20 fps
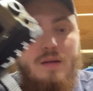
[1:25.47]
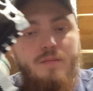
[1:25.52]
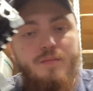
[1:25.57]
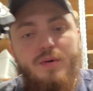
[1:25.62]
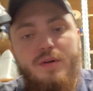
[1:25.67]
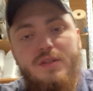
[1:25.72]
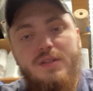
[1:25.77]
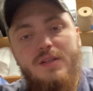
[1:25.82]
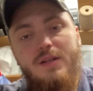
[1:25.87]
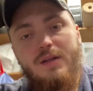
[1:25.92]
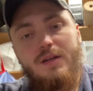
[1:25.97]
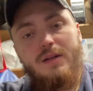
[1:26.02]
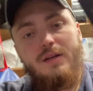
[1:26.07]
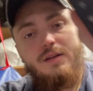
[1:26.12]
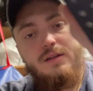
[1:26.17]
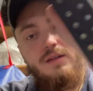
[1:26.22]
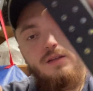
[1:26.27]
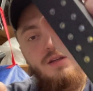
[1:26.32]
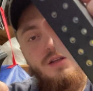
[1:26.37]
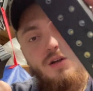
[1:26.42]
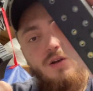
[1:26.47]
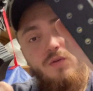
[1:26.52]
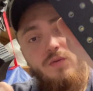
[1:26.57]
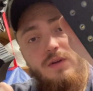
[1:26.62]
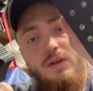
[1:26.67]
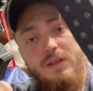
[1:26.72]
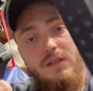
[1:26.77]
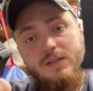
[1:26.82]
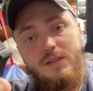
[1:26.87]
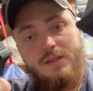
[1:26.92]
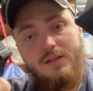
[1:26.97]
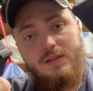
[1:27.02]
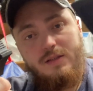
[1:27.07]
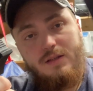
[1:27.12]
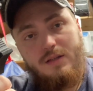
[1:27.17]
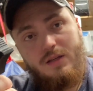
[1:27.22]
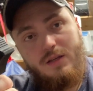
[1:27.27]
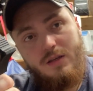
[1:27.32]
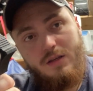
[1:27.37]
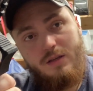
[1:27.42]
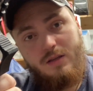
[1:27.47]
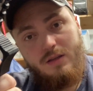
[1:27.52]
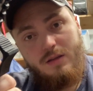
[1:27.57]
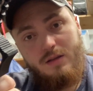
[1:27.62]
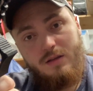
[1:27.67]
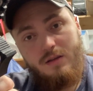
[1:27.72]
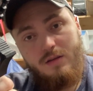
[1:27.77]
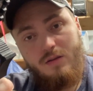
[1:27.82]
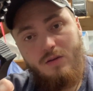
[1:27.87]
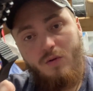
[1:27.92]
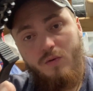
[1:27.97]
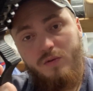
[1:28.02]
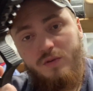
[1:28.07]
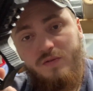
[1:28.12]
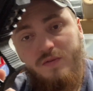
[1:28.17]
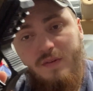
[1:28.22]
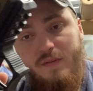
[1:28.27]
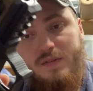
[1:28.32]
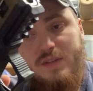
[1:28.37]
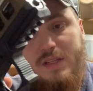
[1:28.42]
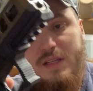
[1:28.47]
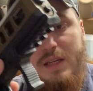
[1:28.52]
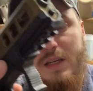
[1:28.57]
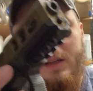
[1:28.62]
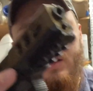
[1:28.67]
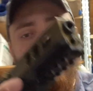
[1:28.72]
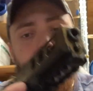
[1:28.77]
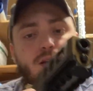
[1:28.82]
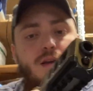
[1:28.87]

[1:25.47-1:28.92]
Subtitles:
But, it holds 15,